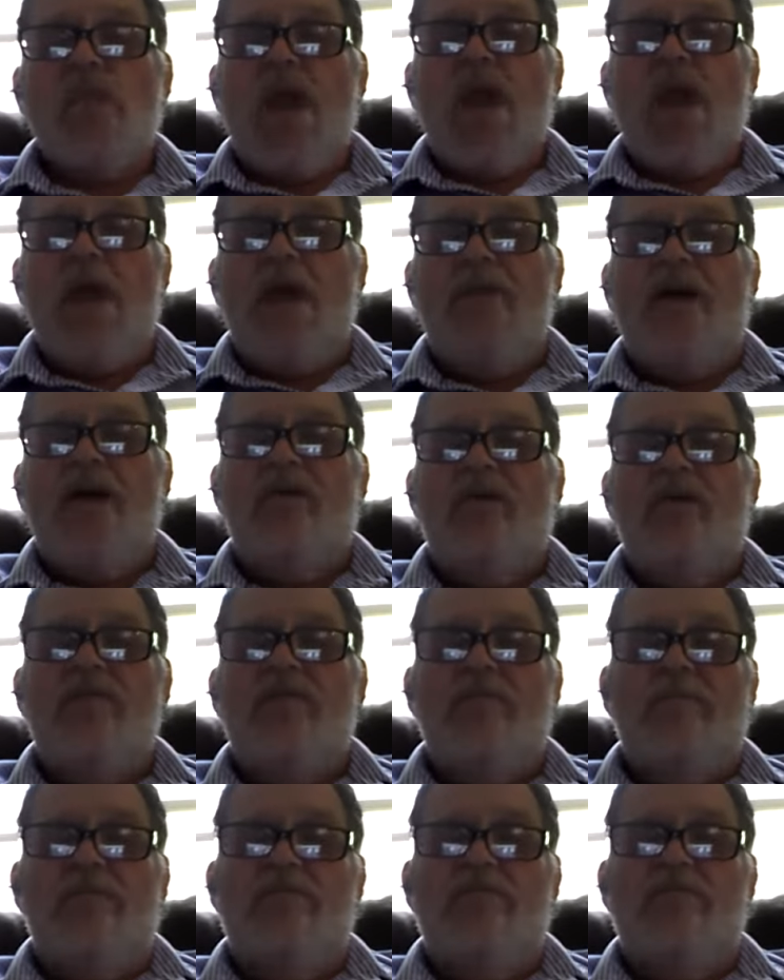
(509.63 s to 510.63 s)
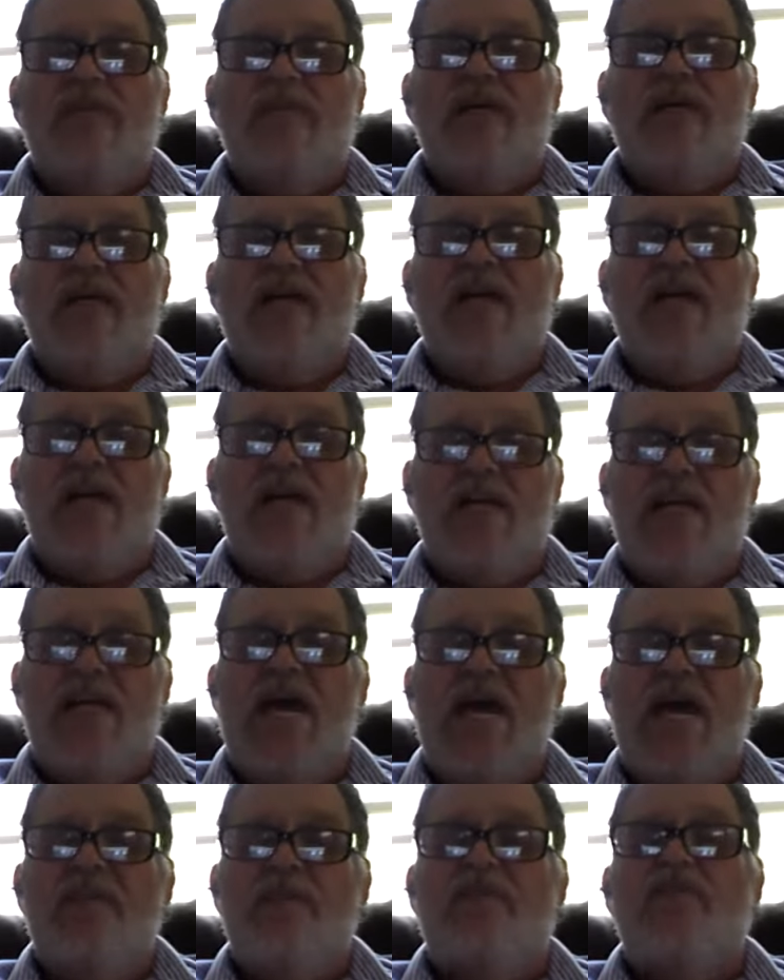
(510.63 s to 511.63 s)
about getting a
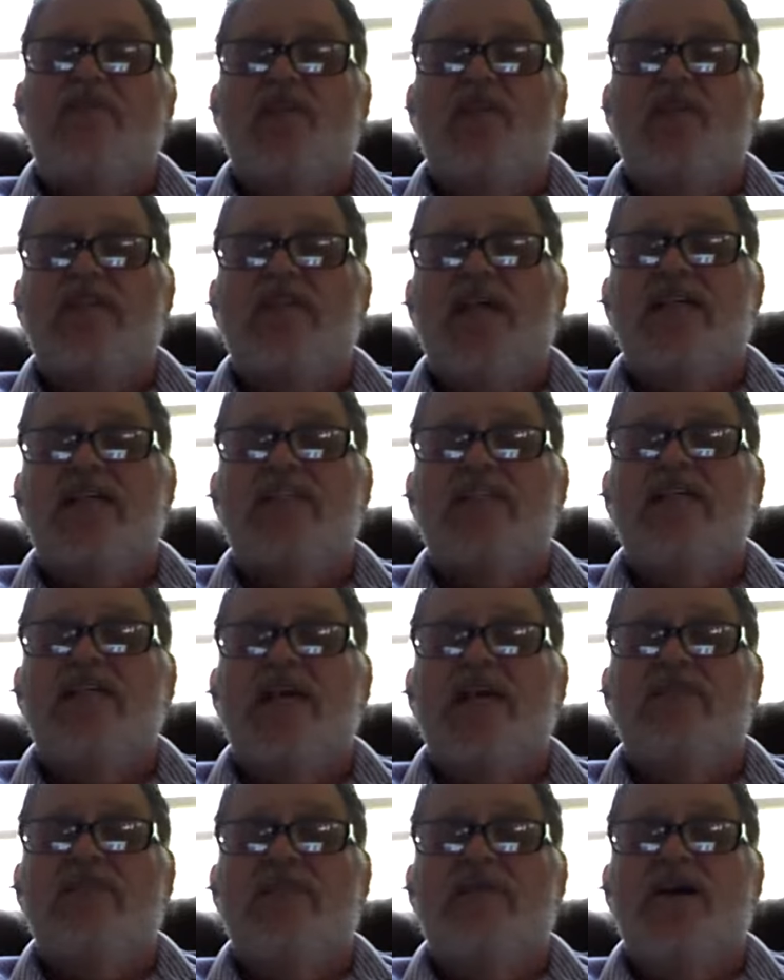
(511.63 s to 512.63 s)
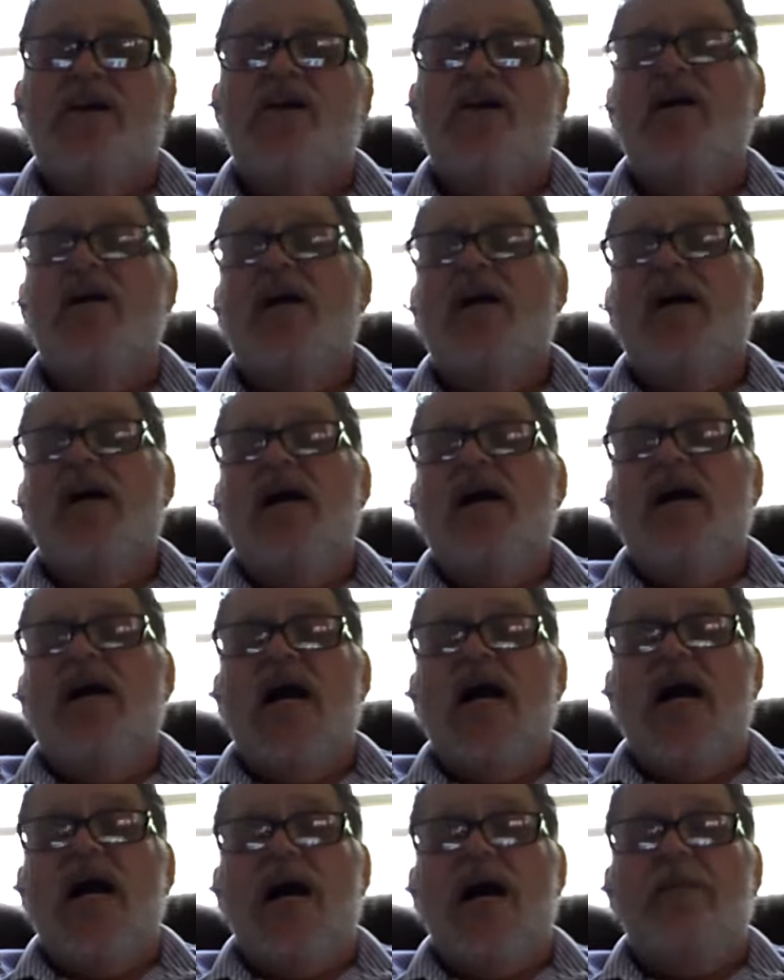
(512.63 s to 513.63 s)
table for us at a state fair,
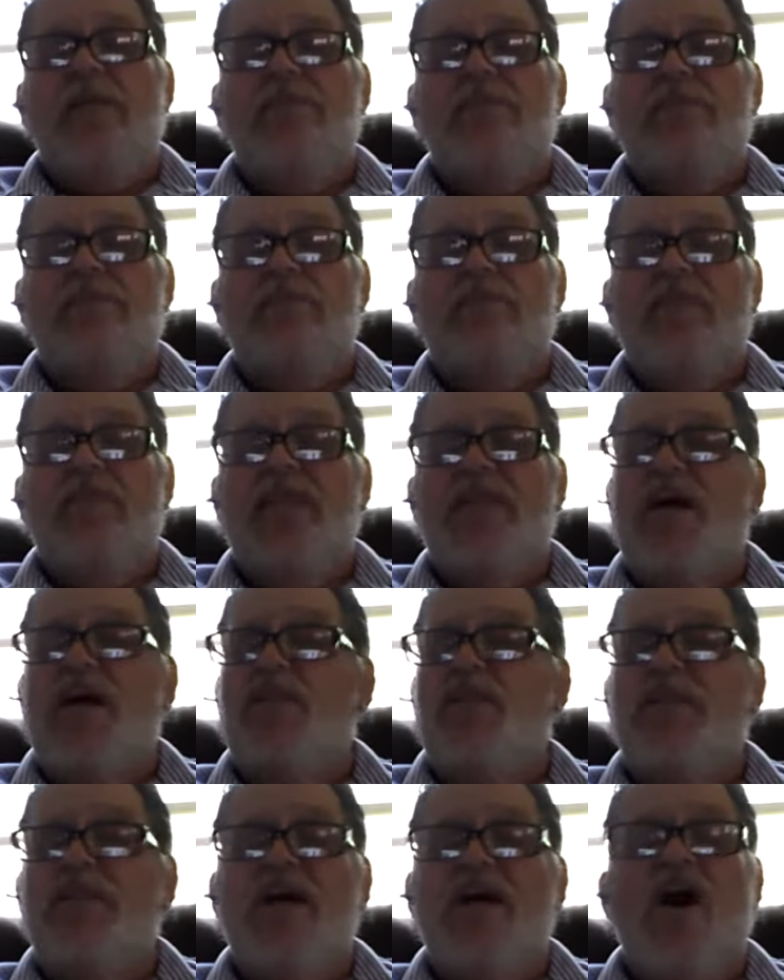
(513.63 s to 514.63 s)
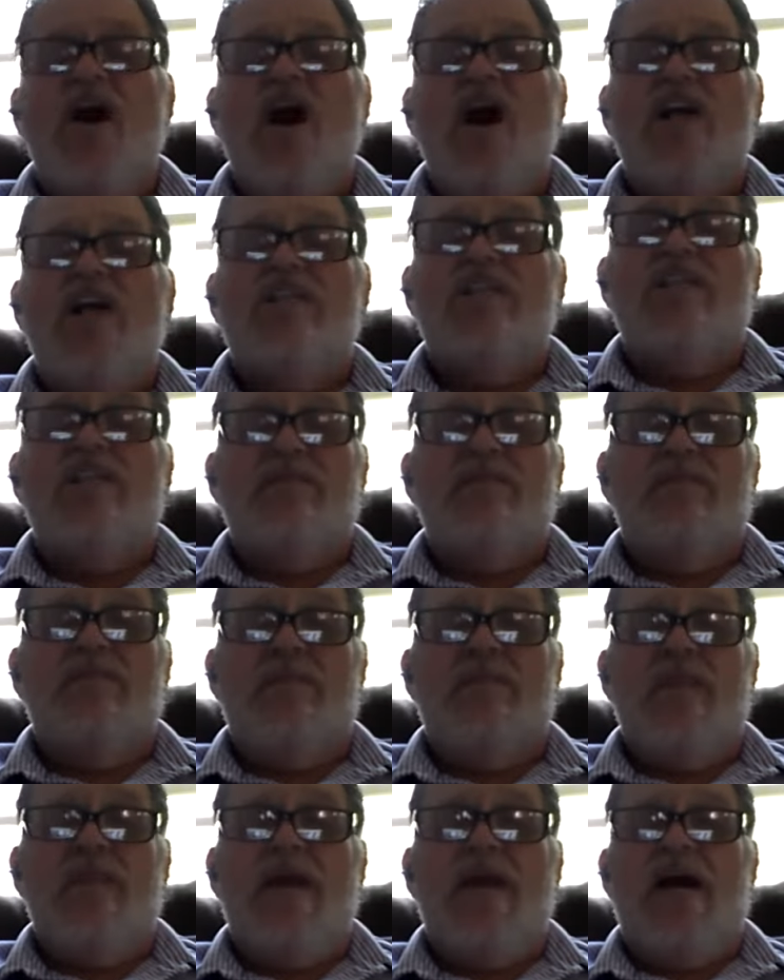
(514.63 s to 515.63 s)
that would be awesome.
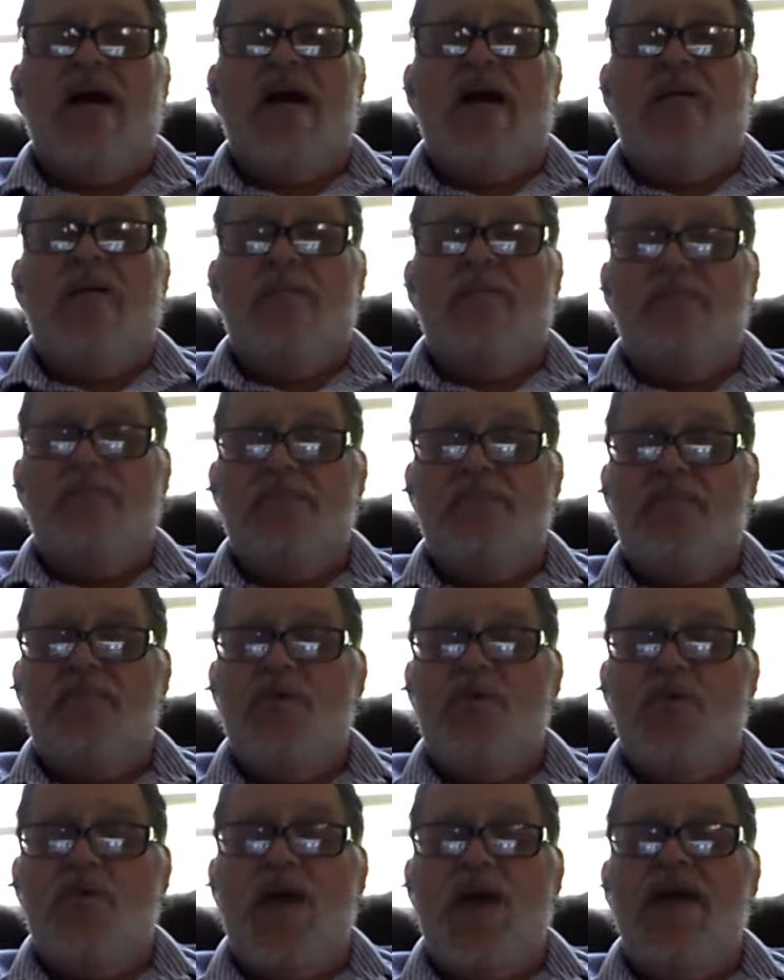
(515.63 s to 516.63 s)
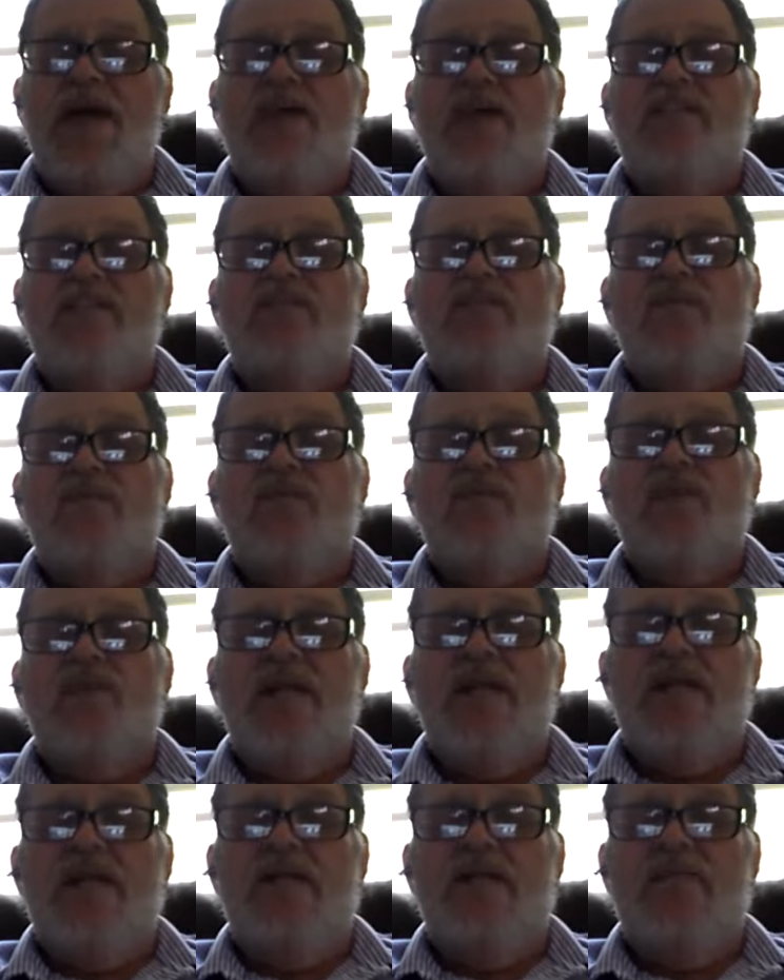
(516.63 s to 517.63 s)
Parades, we
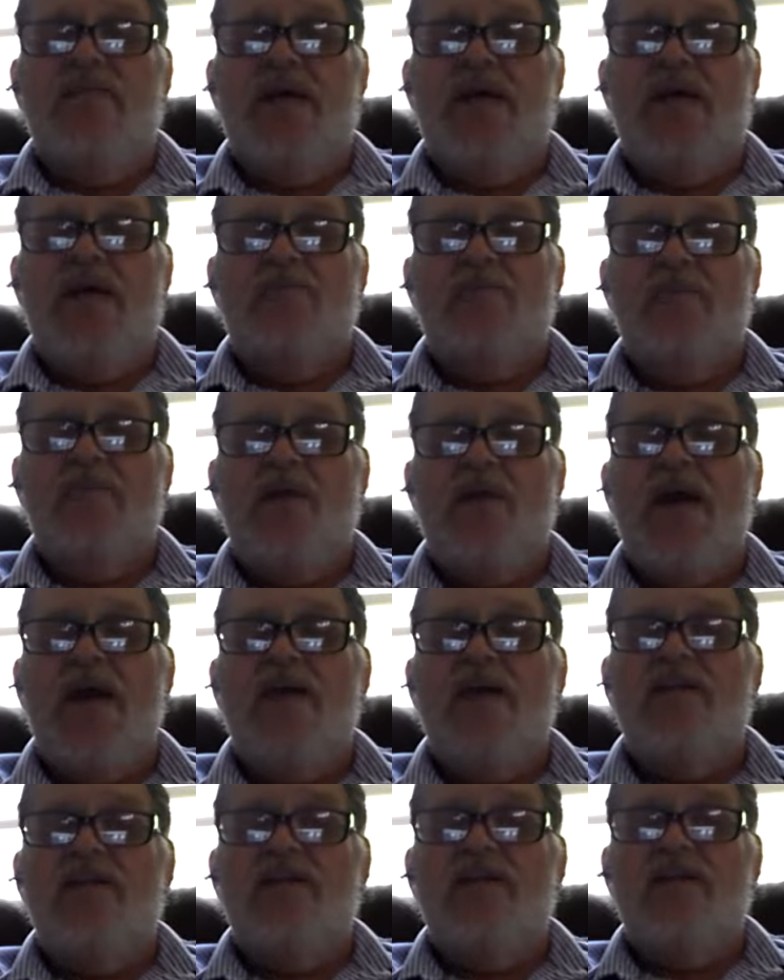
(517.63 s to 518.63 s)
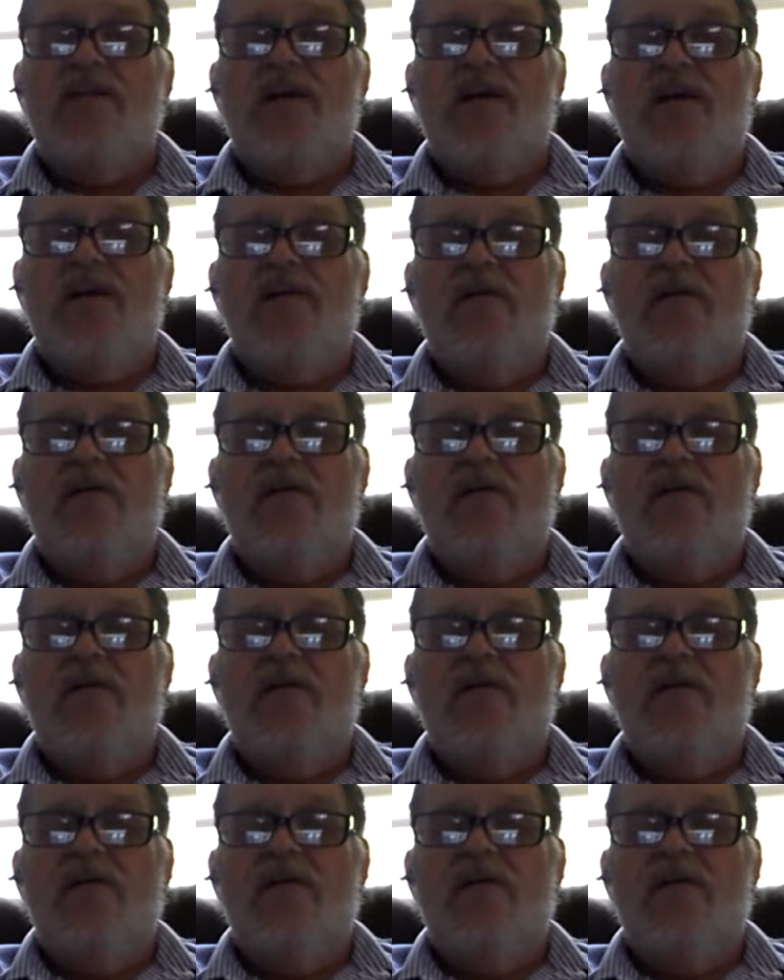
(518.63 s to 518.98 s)
need to be in parades.